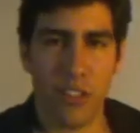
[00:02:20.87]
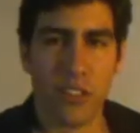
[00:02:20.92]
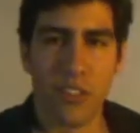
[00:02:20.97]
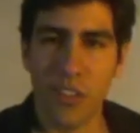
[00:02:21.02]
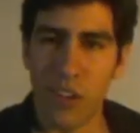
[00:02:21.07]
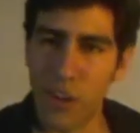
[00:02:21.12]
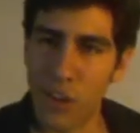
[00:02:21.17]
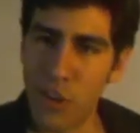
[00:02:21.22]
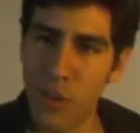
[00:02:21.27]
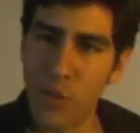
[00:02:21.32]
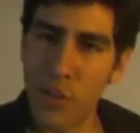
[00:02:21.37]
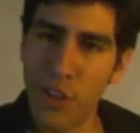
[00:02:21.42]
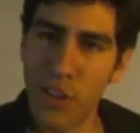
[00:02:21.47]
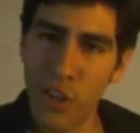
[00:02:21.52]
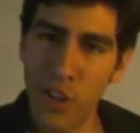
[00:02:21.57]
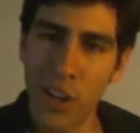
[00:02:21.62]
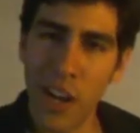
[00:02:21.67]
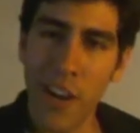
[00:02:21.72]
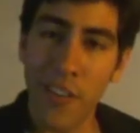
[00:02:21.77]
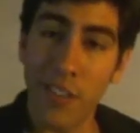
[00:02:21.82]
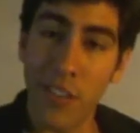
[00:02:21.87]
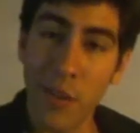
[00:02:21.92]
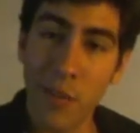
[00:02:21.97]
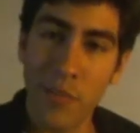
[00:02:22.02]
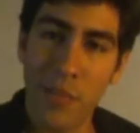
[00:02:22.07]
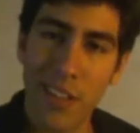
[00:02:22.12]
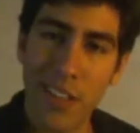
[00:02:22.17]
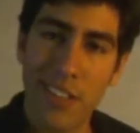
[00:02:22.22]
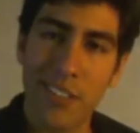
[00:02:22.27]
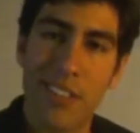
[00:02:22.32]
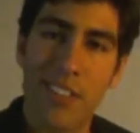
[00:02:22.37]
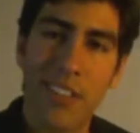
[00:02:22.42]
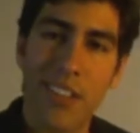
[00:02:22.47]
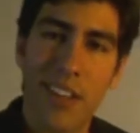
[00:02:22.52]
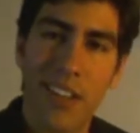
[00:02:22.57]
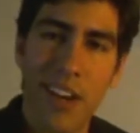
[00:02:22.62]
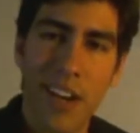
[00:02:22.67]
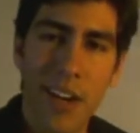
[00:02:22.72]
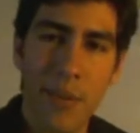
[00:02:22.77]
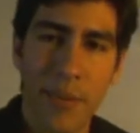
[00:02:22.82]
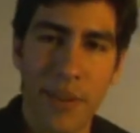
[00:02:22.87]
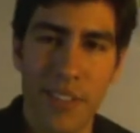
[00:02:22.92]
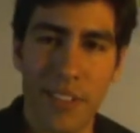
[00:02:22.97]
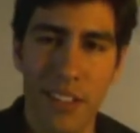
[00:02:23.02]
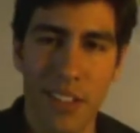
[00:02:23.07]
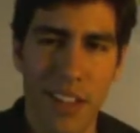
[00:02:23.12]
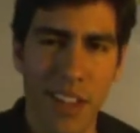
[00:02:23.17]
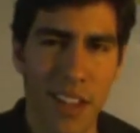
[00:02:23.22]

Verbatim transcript: So we do have some things in common.